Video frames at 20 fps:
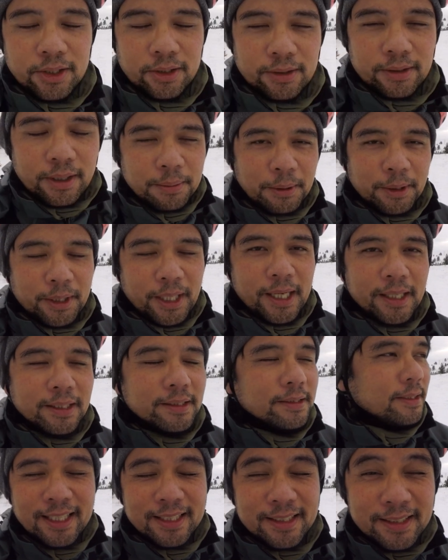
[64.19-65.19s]
So a couple
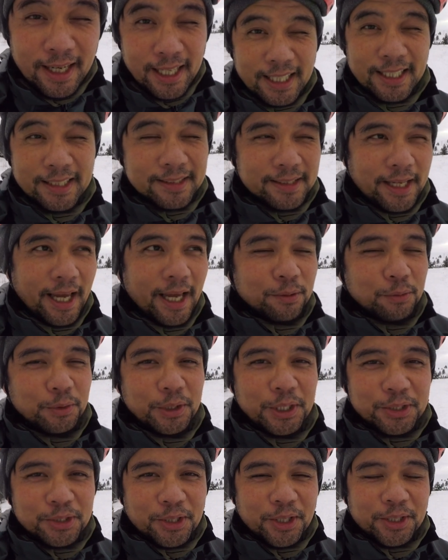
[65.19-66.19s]
things. It's kind of sad
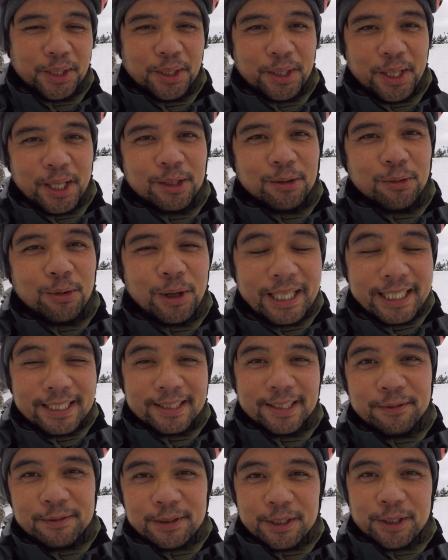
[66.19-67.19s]
when you start to think
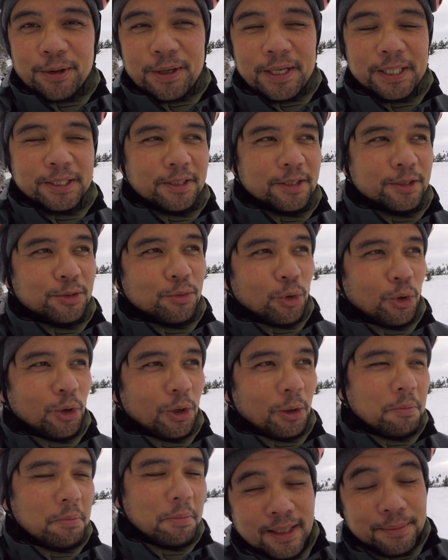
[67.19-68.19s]
27 degrees is
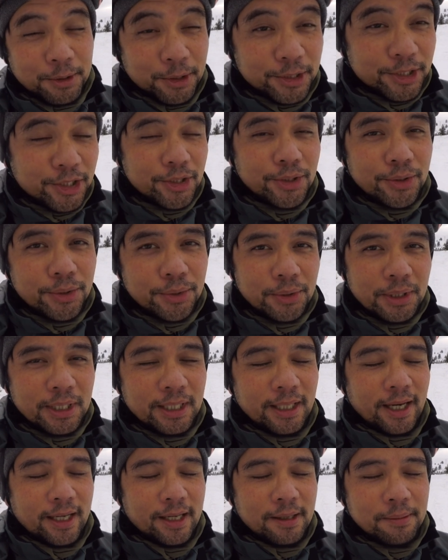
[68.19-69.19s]
warm. Number two,
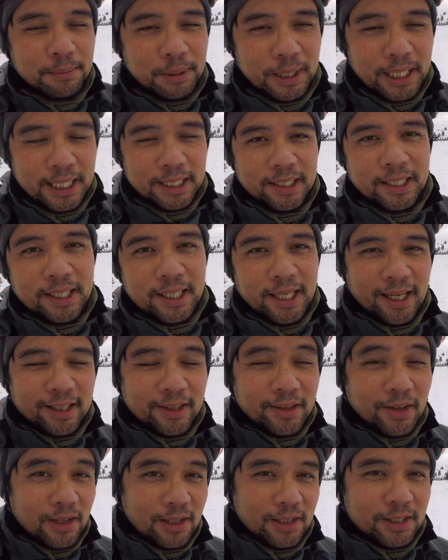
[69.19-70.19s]
I completely
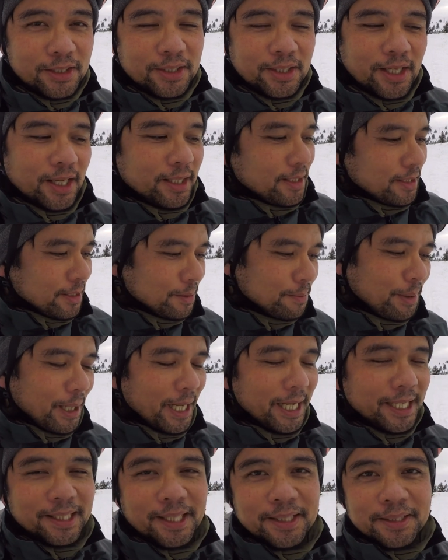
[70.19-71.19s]
acknowledge that this
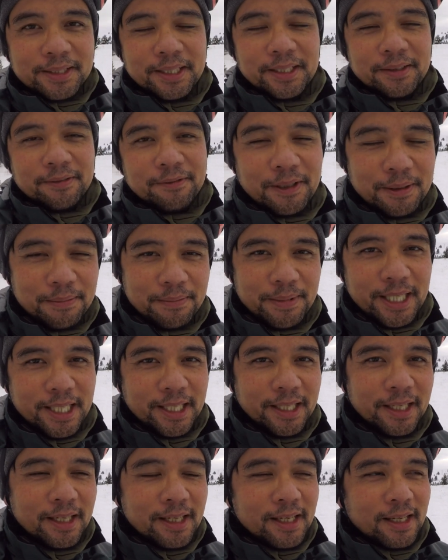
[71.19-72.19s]
bike doesn't fit
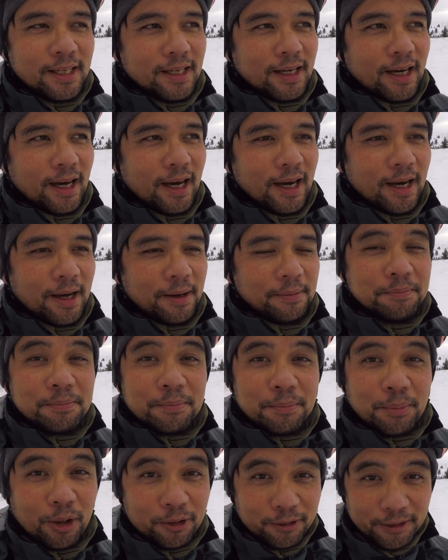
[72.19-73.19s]
me
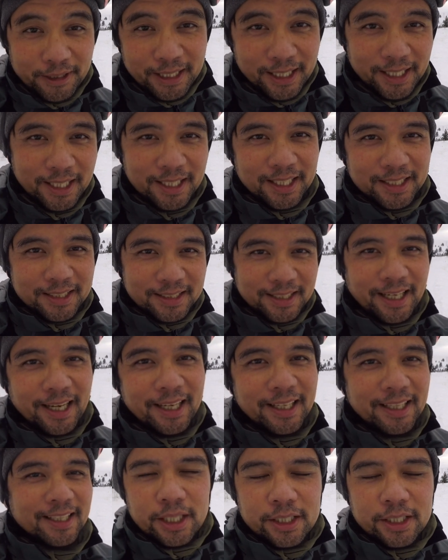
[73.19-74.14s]
perfectly, let's say.